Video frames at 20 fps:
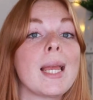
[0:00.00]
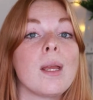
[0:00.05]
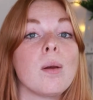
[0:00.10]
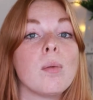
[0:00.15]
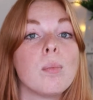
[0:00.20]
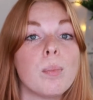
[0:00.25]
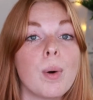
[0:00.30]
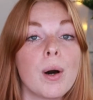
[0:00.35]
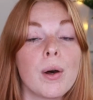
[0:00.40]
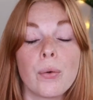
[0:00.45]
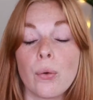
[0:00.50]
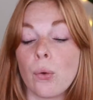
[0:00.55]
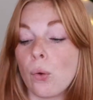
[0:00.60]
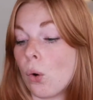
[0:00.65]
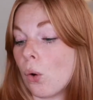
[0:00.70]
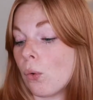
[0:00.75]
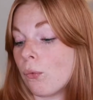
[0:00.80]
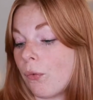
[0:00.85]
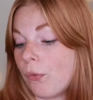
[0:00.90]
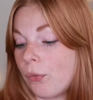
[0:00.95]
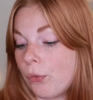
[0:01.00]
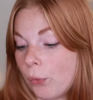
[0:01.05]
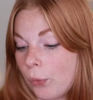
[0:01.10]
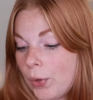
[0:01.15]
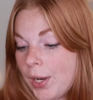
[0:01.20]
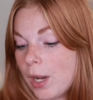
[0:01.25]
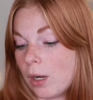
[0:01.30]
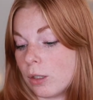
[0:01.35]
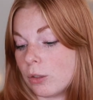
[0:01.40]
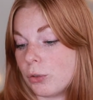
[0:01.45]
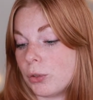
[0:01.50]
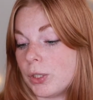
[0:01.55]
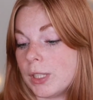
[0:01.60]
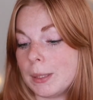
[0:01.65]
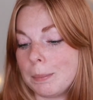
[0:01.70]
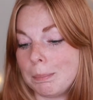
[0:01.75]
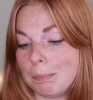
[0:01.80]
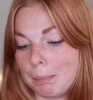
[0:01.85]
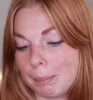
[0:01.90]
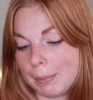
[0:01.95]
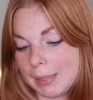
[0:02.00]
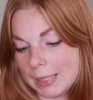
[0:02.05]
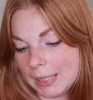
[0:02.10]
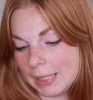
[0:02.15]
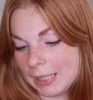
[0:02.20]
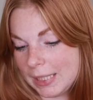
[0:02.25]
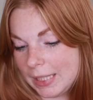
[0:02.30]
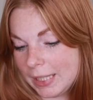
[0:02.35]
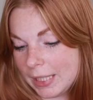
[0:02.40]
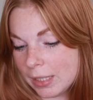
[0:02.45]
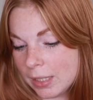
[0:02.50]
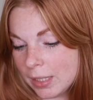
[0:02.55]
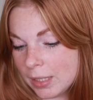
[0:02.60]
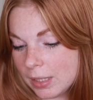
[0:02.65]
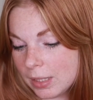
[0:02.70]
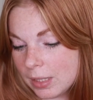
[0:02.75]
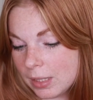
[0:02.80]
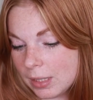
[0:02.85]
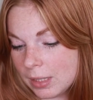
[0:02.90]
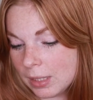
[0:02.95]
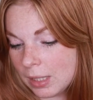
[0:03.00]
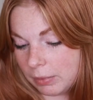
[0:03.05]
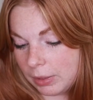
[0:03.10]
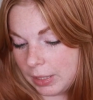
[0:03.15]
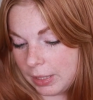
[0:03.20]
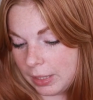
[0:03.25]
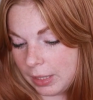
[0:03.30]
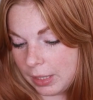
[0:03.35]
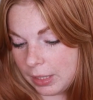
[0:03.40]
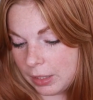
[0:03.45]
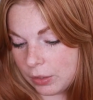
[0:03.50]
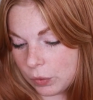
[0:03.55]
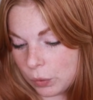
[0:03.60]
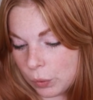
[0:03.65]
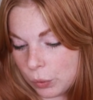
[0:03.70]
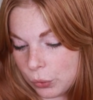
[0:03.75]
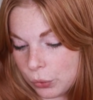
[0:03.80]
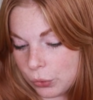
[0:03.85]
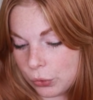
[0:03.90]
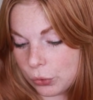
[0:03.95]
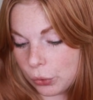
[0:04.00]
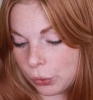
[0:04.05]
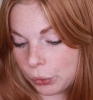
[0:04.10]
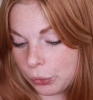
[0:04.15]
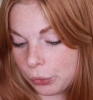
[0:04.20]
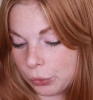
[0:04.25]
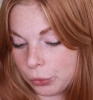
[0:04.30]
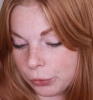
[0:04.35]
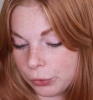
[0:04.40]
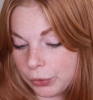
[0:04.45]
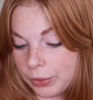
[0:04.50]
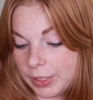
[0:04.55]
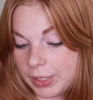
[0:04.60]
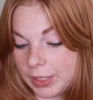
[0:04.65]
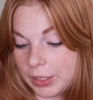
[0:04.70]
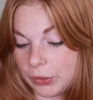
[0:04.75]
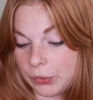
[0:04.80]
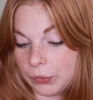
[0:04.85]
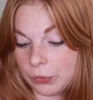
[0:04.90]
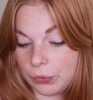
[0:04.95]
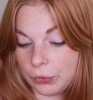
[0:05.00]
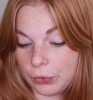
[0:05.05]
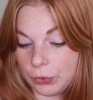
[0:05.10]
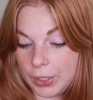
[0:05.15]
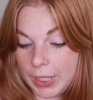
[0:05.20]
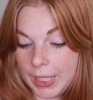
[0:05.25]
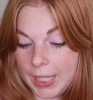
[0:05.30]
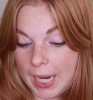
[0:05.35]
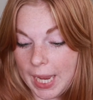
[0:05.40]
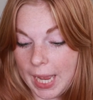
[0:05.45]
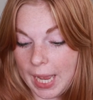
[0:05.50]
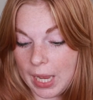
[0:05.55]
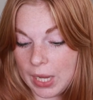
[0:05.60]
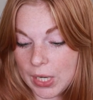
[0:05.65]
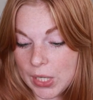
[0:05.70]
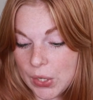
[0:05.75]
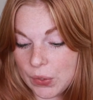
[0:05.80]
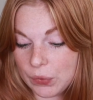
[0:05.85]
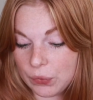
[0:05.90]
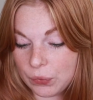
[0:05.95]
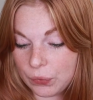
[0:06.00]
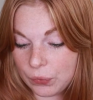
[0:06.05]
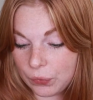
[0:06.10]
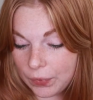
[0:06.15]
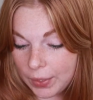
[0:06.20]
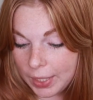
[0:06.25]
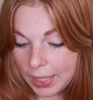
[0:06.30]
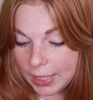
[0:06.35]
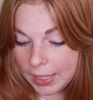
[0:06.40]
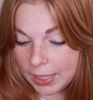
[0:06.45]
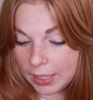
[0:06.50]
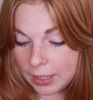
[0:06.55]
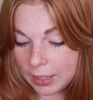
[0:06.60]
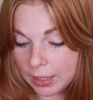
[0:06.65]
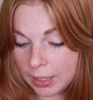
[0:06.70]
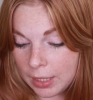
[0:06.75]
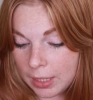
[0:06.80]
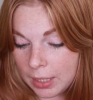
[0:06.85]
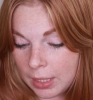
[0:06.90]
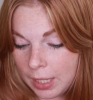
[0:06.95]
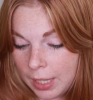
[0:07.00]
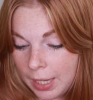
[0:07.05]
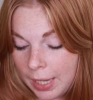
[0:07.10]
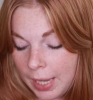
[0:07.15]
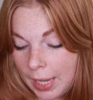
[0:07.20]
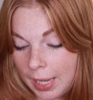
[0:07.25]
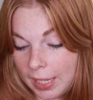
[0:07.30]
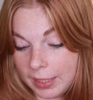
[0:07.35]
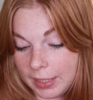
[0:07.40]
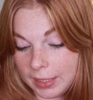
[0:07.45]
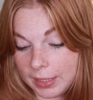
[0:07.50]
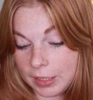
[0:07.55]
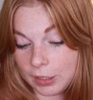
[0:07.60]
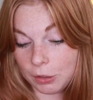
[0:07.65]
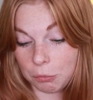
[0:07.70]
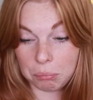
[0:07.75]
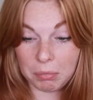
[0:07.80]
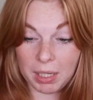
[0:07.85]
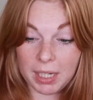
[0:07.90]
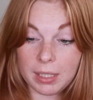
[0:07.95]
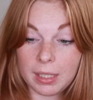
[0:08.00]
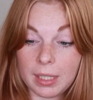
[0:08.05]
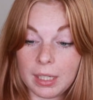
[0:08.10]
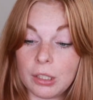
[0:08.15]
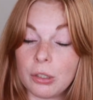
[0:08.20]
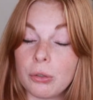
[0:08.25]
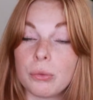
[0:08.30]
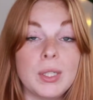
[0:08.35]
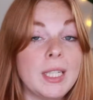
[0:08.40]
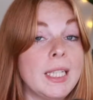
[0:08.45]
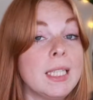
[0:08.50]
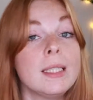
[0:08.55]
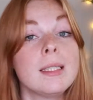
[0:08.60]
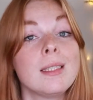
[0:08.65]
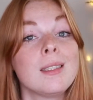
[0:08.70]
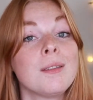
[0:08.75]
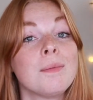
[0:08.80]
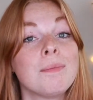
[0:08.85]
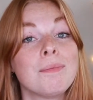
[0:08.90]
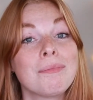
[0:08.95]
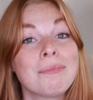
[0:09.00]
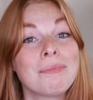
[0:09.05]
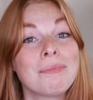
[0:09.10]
a bottle of 300 milliliters. It is also cruelty-free and vegan, and it is made in Greece.